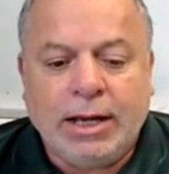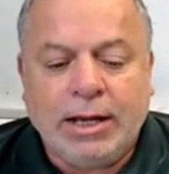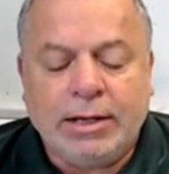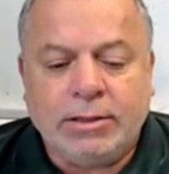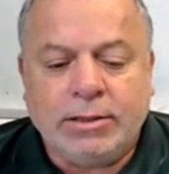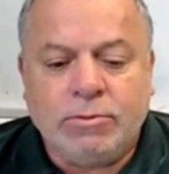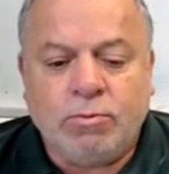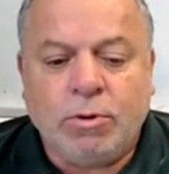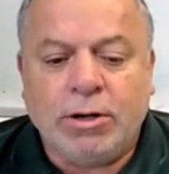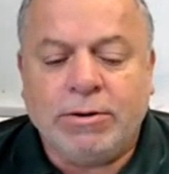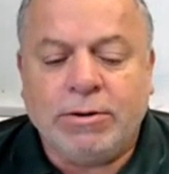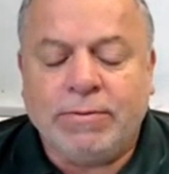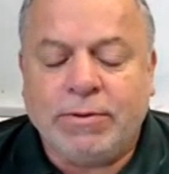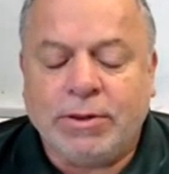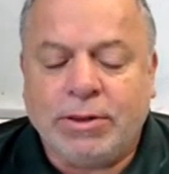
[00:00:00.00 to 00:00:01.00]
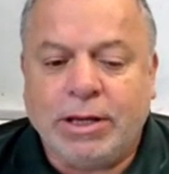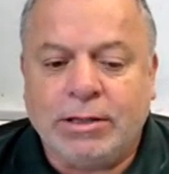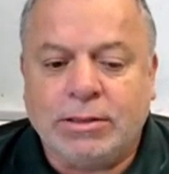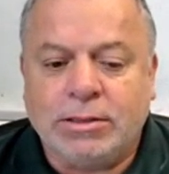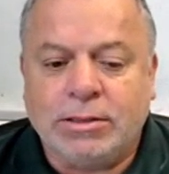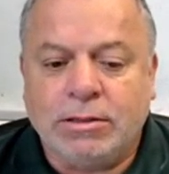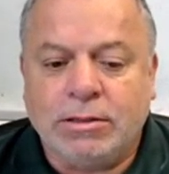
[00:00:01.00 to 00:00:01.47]
And one of the
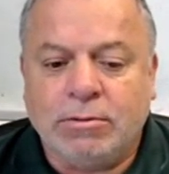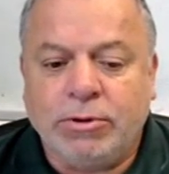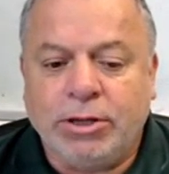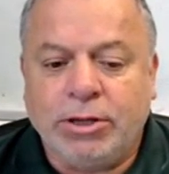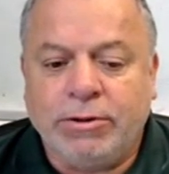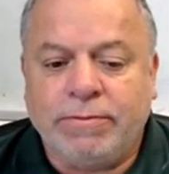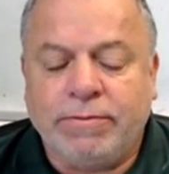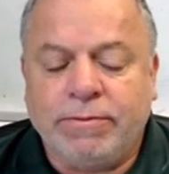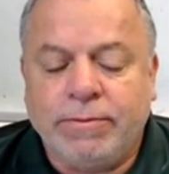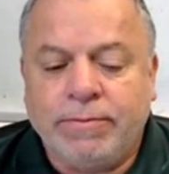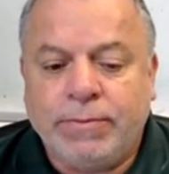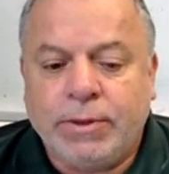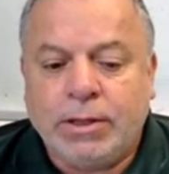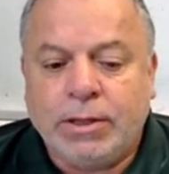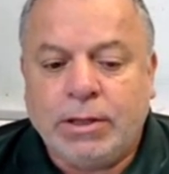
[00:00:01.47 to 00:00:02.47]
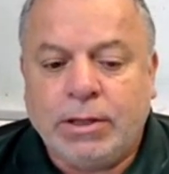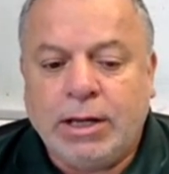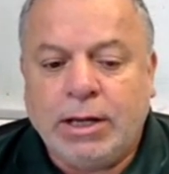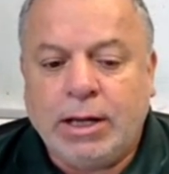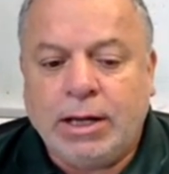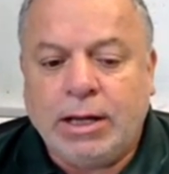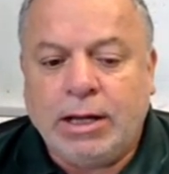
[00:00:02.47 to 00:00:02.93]
things that we've
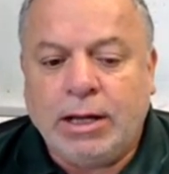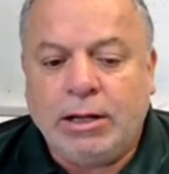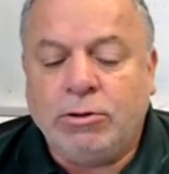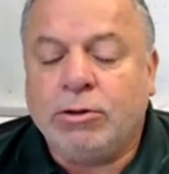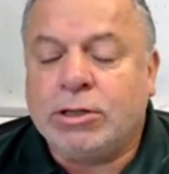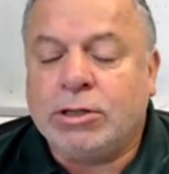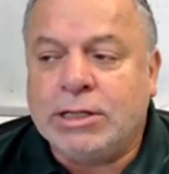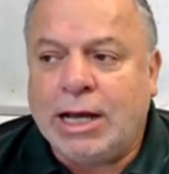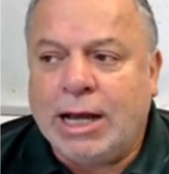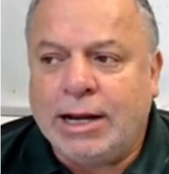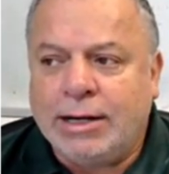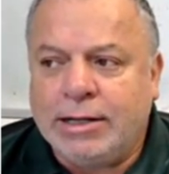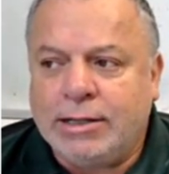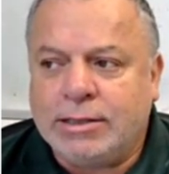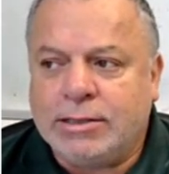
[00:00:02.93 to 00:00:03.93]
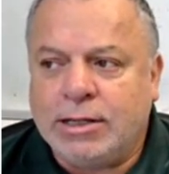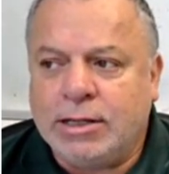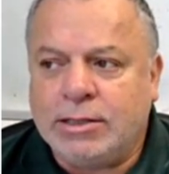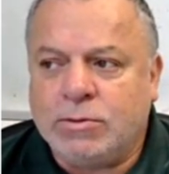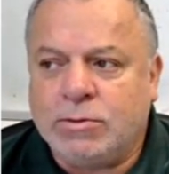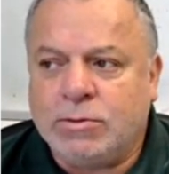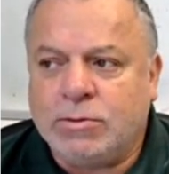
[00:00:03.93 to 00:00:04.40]
looked at
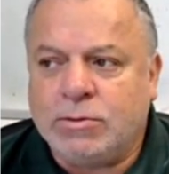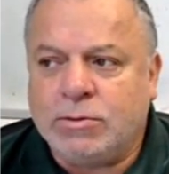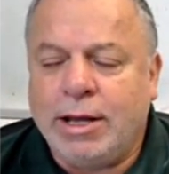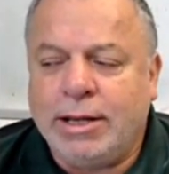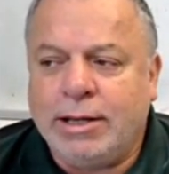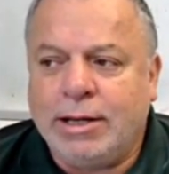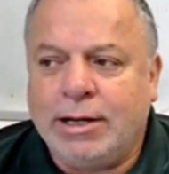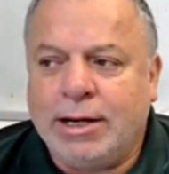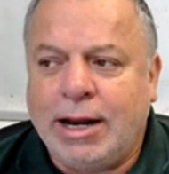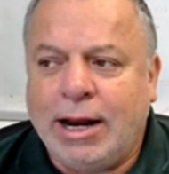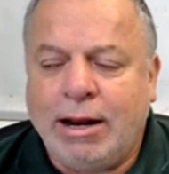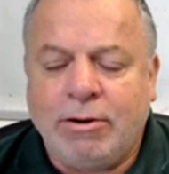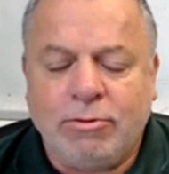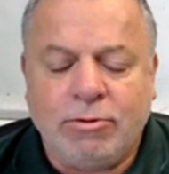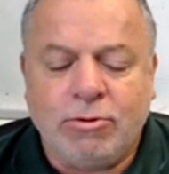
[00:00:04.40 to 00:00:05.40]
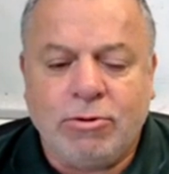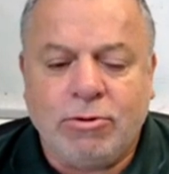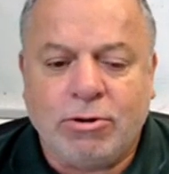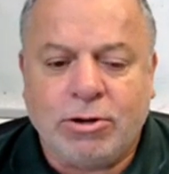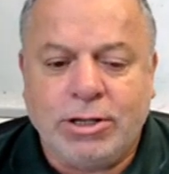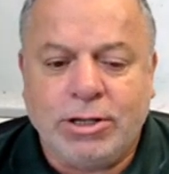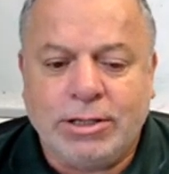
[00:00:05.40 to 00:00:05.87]
is why and how
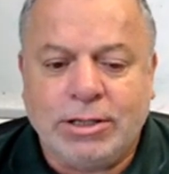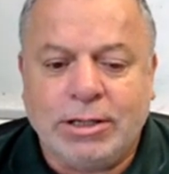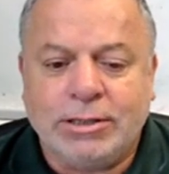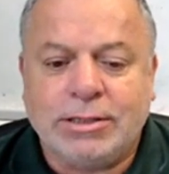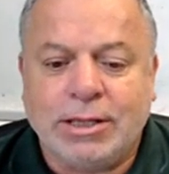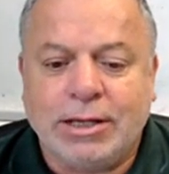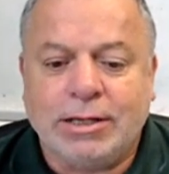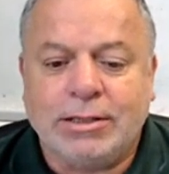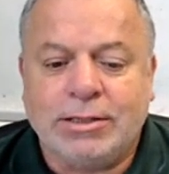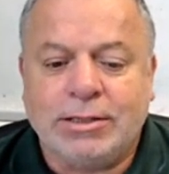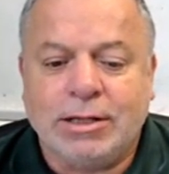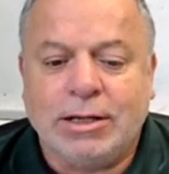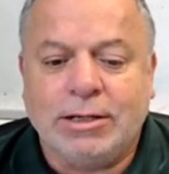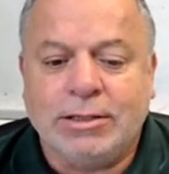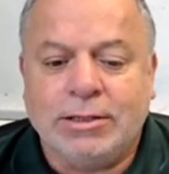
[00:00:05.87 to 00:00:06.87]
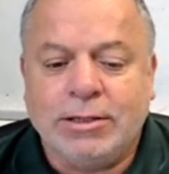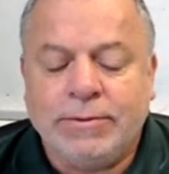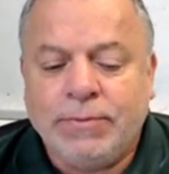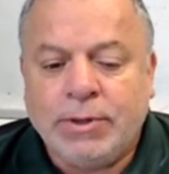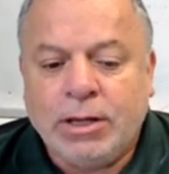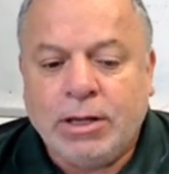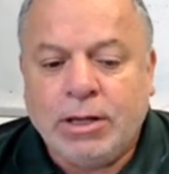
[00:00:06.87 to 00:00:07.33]
Orkney does things. And
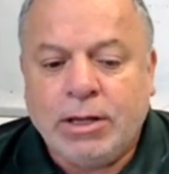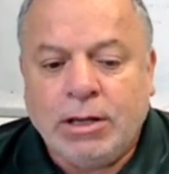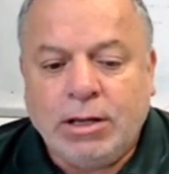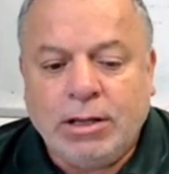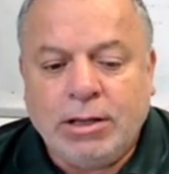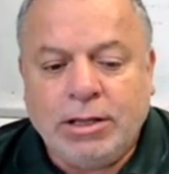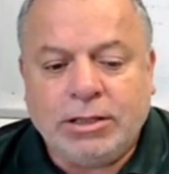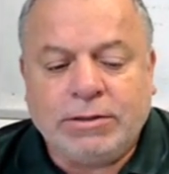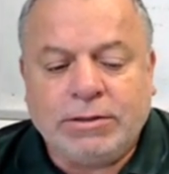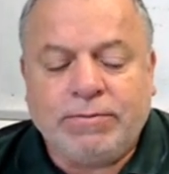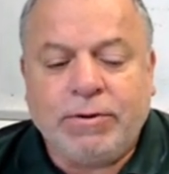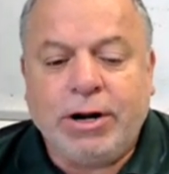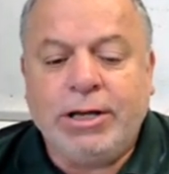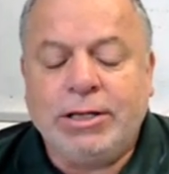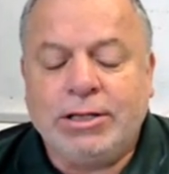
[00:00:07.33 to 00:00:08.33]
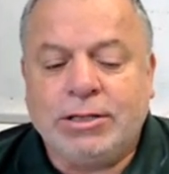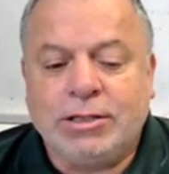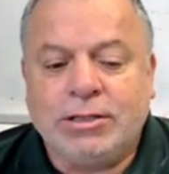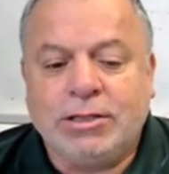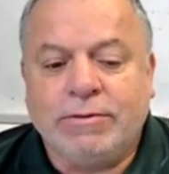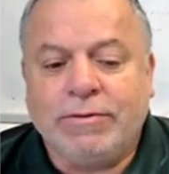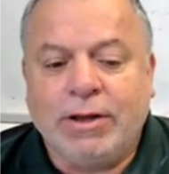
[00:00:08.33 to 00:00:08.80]
this phrase
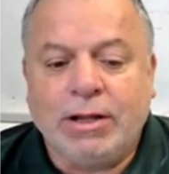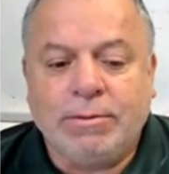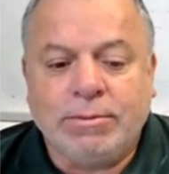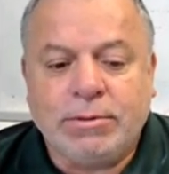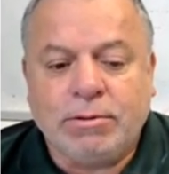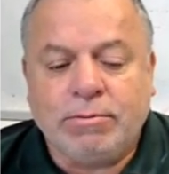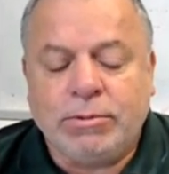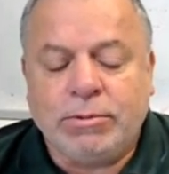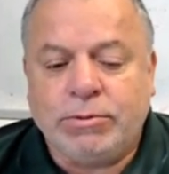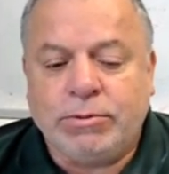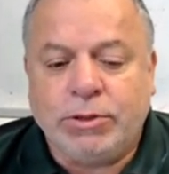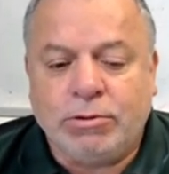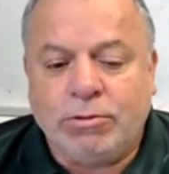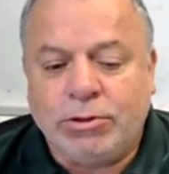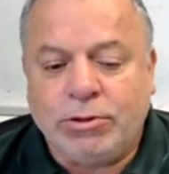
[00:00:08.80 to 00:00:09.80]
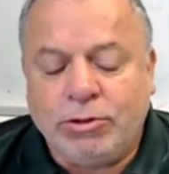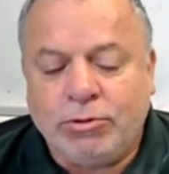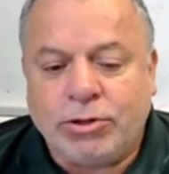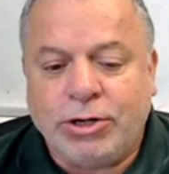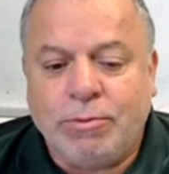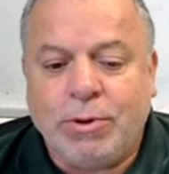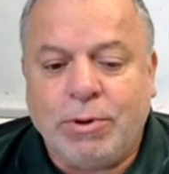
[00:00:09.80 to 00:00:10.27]
has developed, which we call the
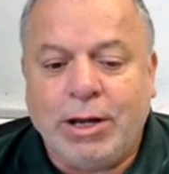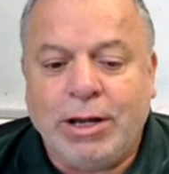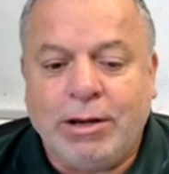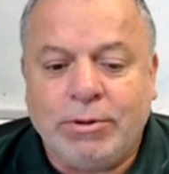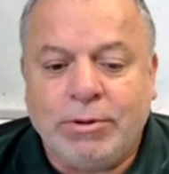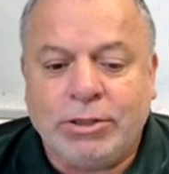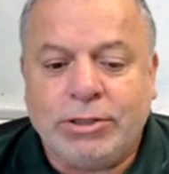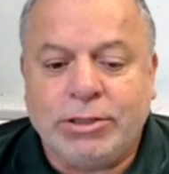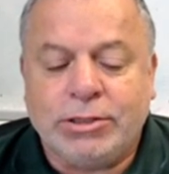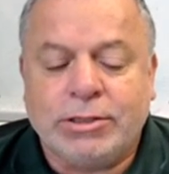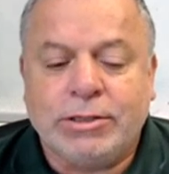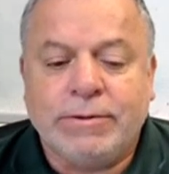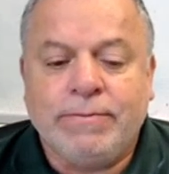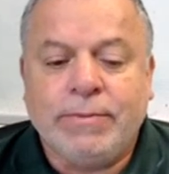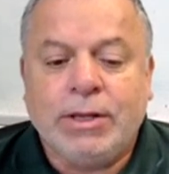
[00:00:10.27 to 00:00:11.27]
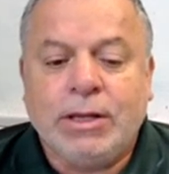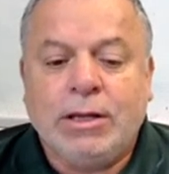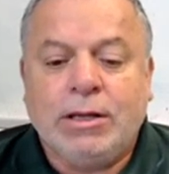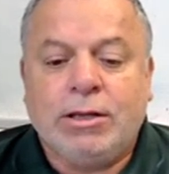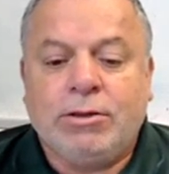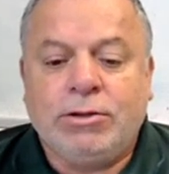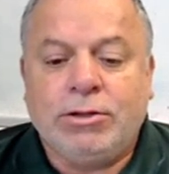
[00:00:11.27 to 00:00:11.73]
Orkney Way, which is
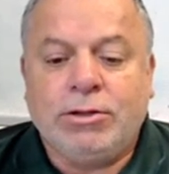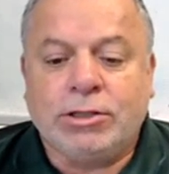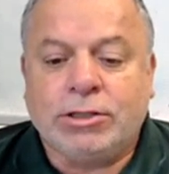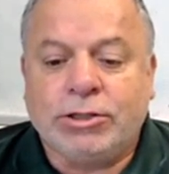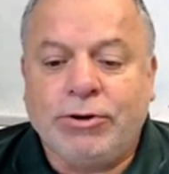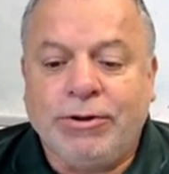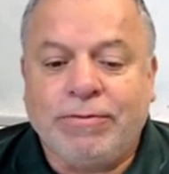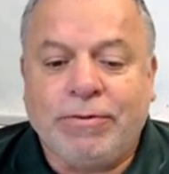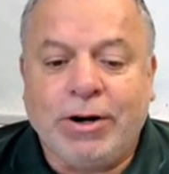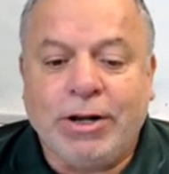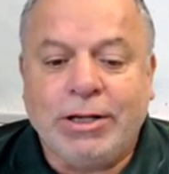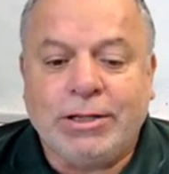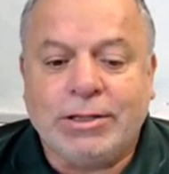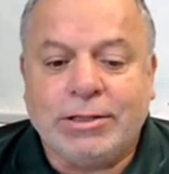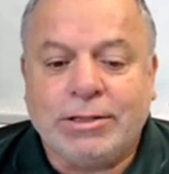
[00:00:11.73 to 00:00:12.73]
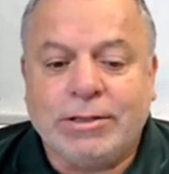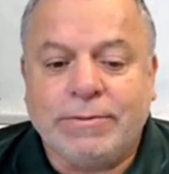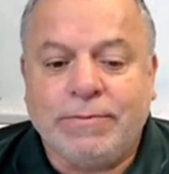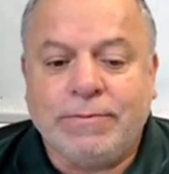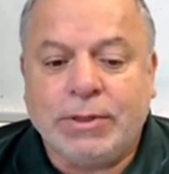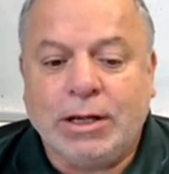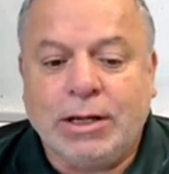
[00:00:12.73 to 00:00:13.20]
just 3
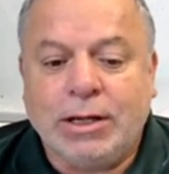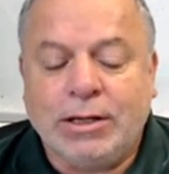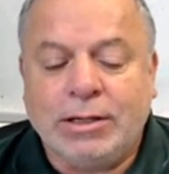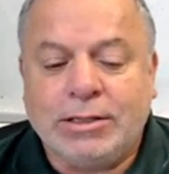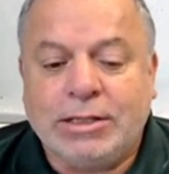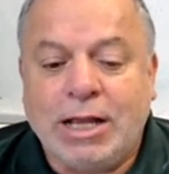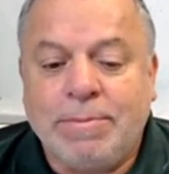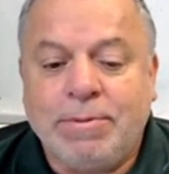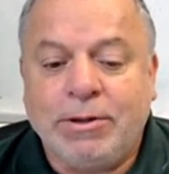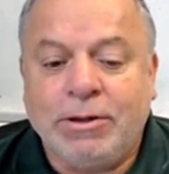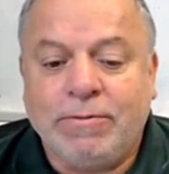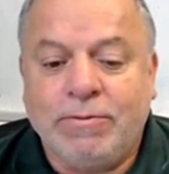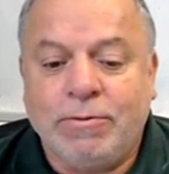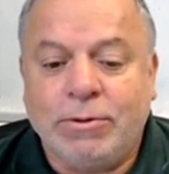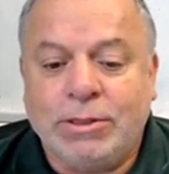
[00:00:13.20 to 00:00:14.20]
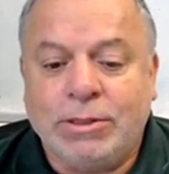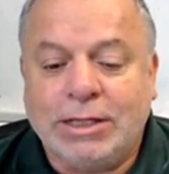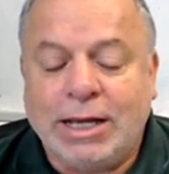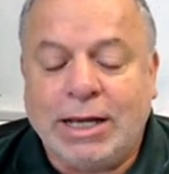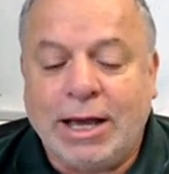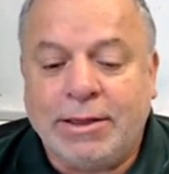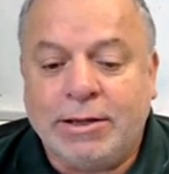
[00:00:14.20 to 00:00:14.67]
phrases: stepping forward
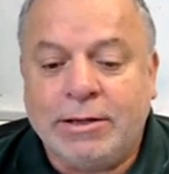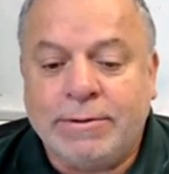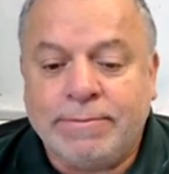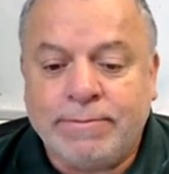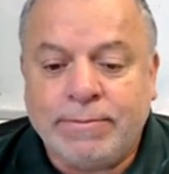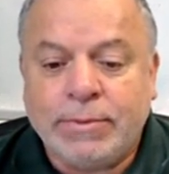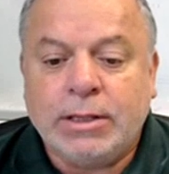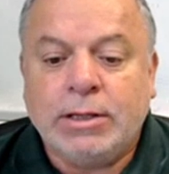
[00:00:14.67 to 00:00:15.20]
together.